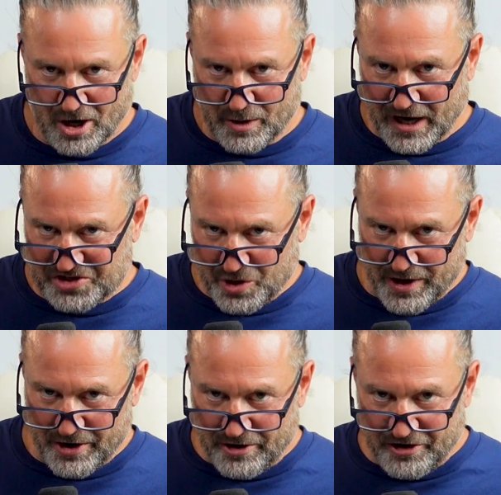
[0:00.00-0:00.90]
Okay, so
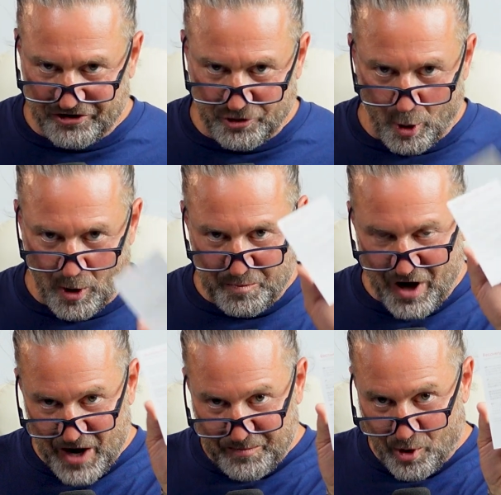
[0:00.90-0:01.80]
here is your
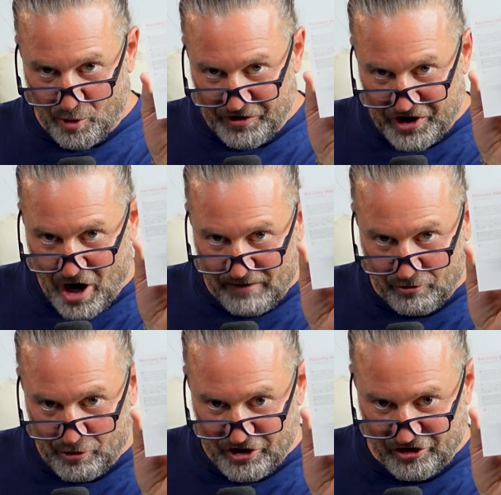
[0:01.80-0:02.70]
paper recovery